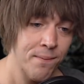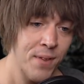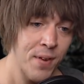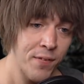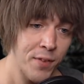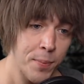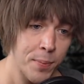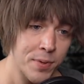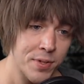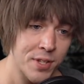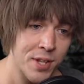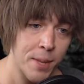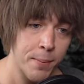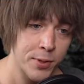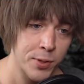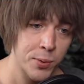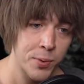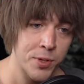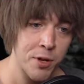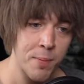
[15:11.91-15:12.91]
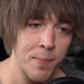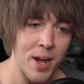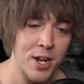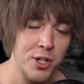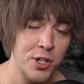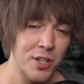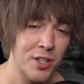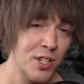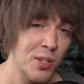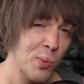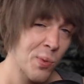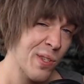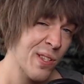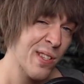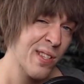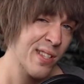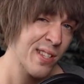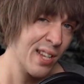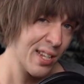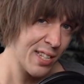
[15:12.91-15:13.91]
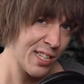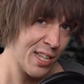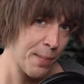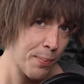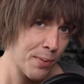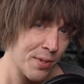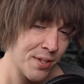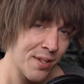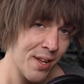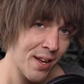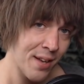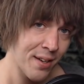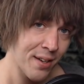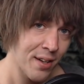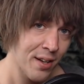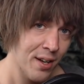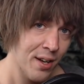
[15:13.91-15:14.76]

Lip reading: 50% between your magic. This one's 60%